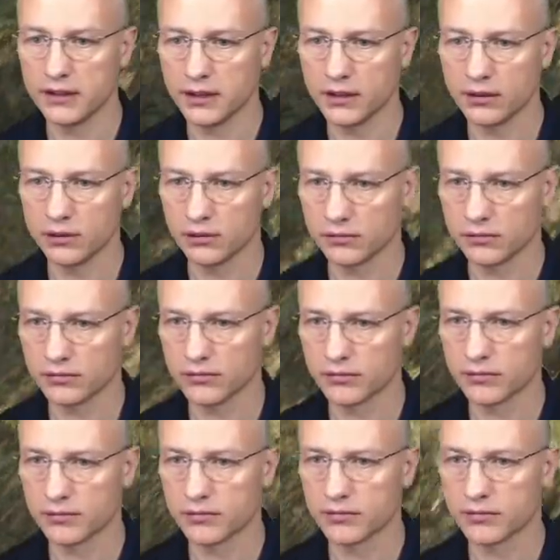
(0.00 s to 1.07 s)
little
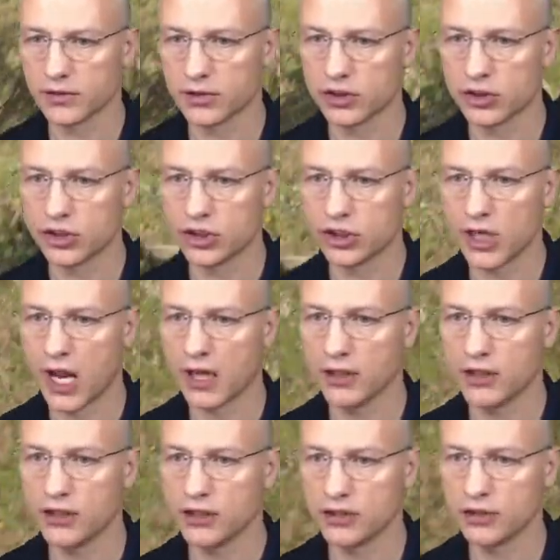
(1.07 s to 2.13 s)

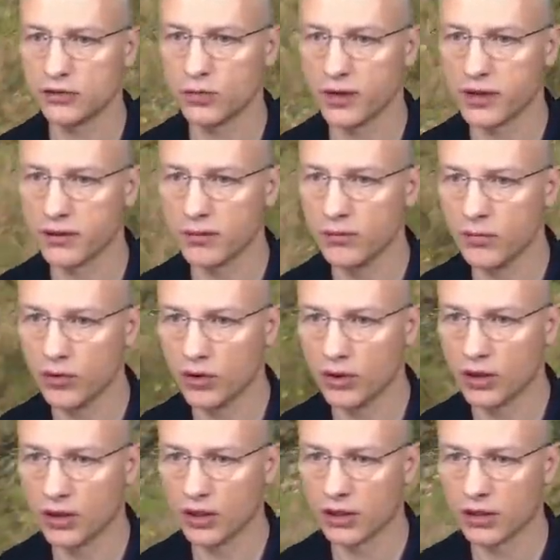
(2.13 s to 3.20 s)
challenges with the
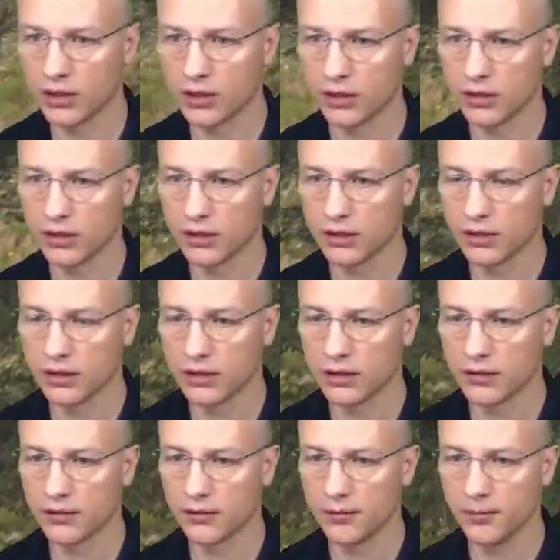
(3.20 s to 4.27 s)
more
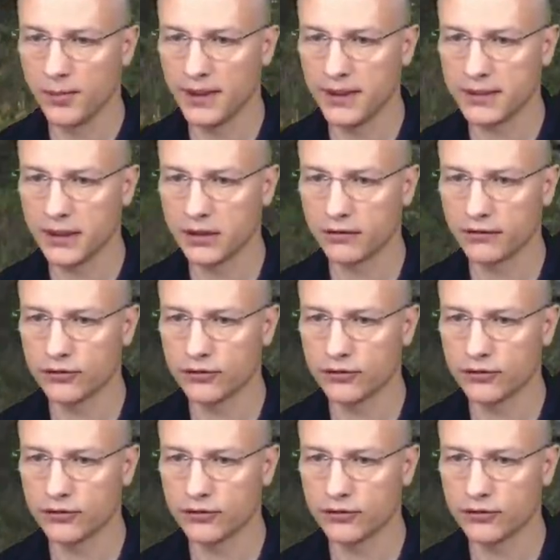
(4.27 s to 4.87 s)
basic of